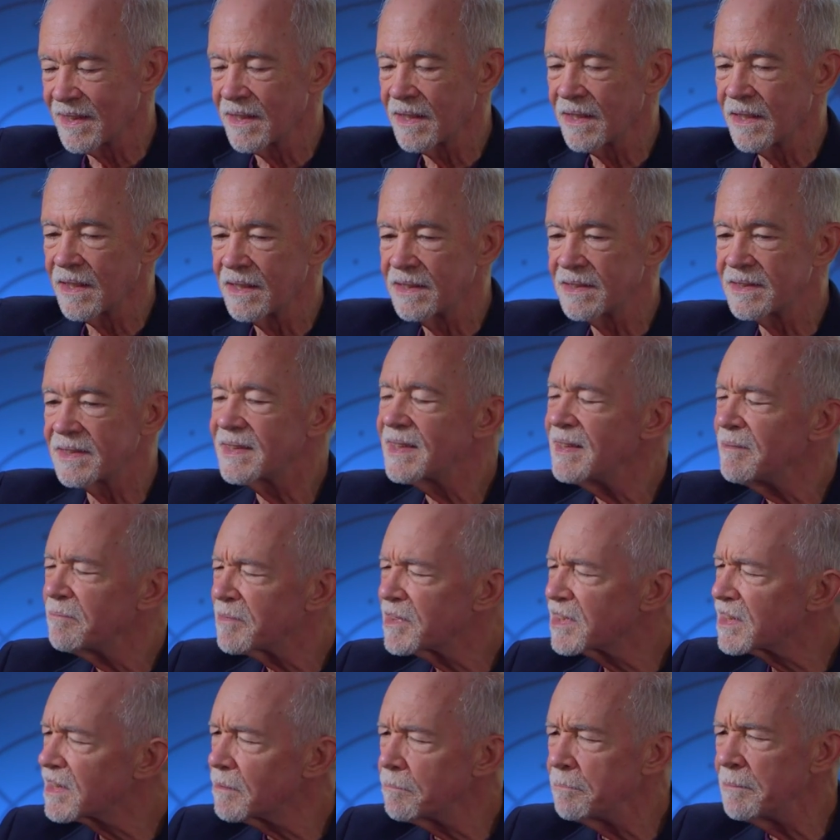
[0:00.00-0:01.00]
uh, it
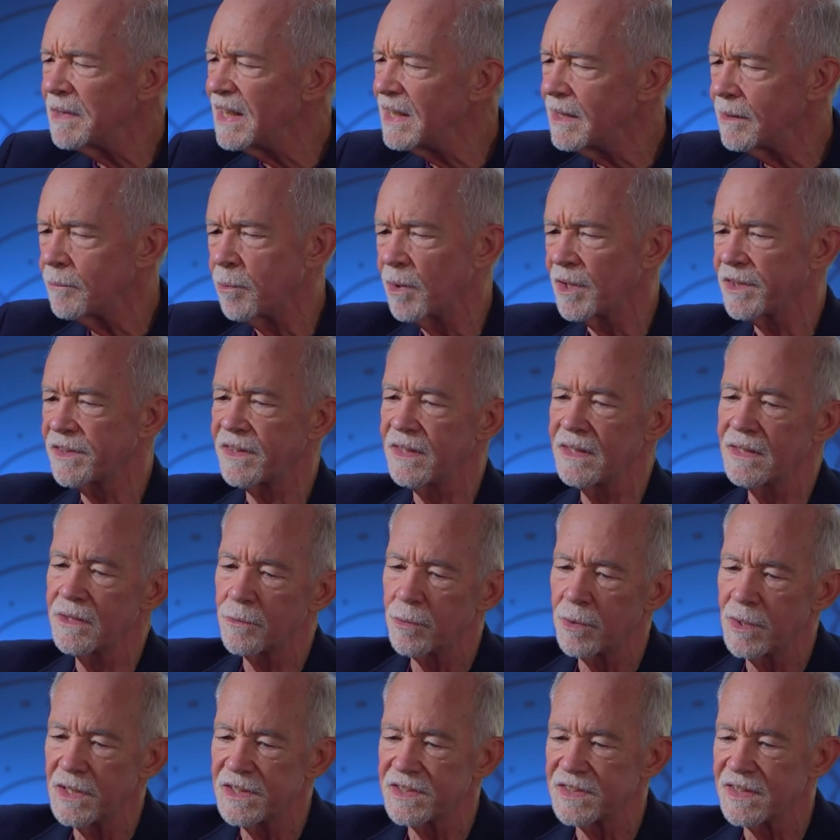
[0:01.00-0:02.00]
seems to me, with
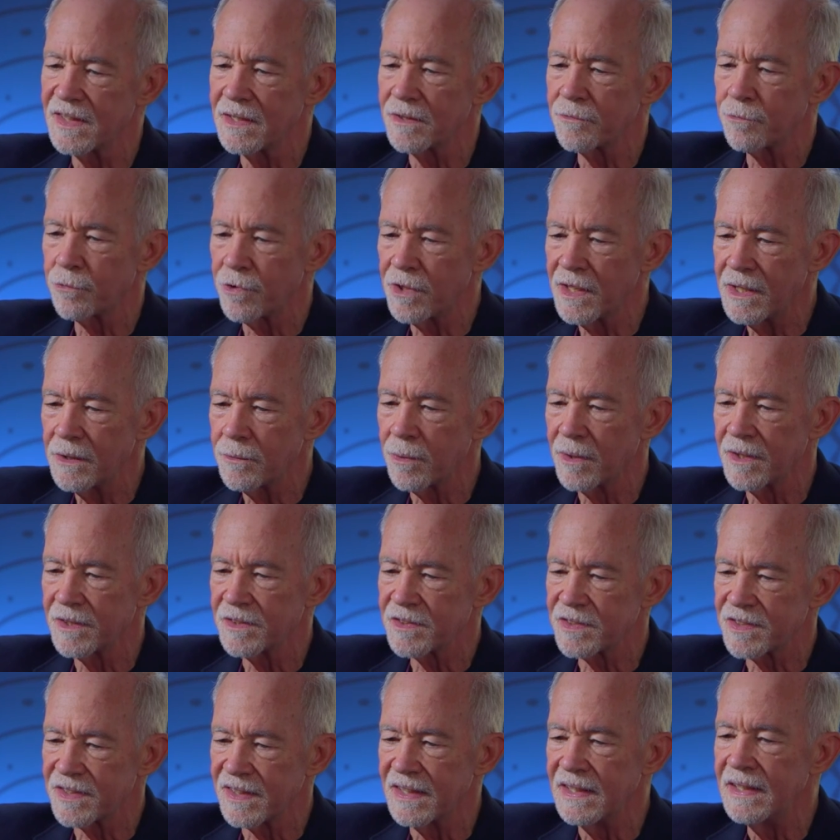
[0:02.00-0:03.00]
increasing
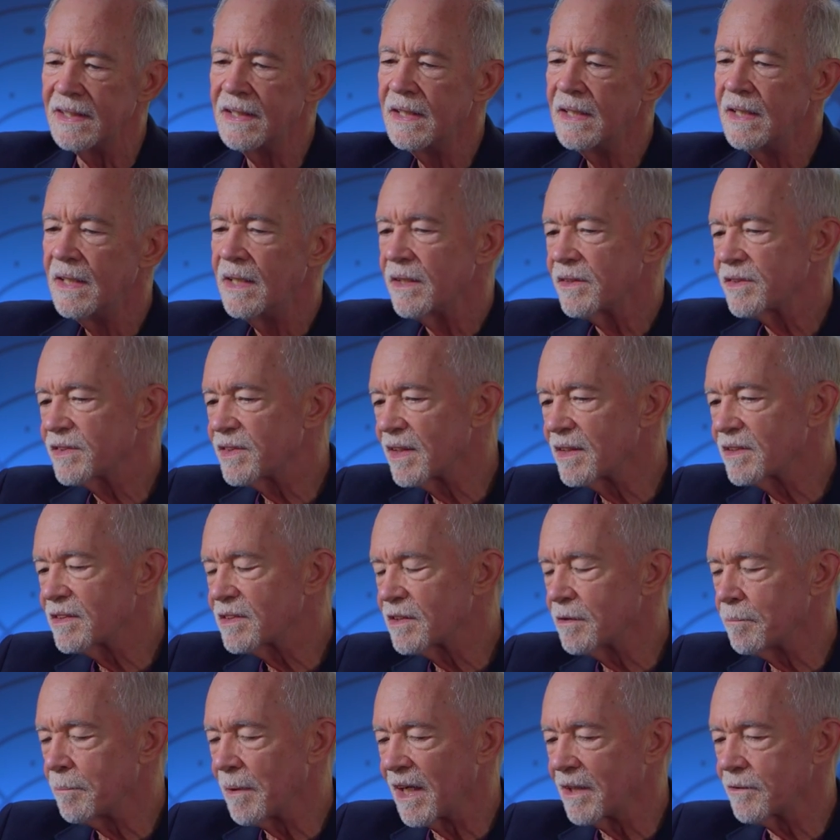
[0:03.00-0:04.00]
frequency
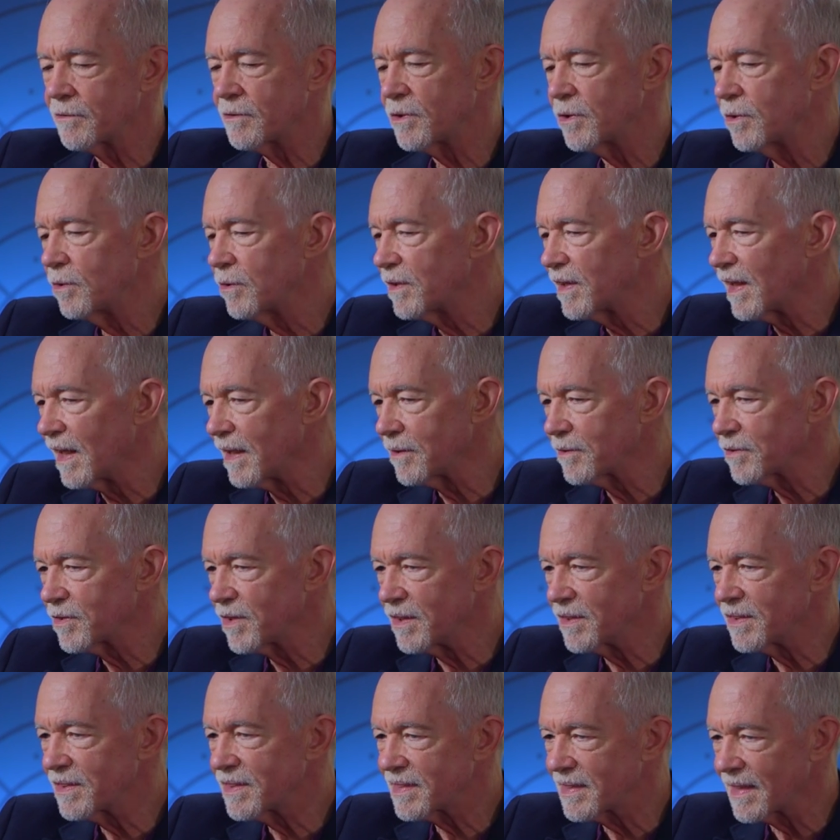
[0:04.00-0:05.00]
since about two
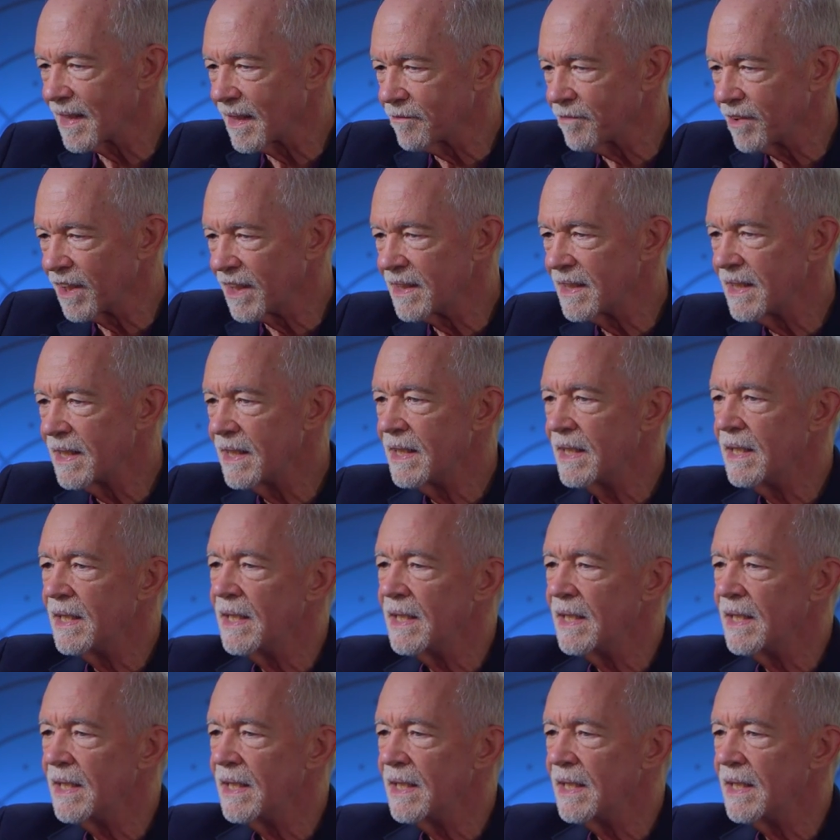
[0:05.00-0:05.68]
thousand seven.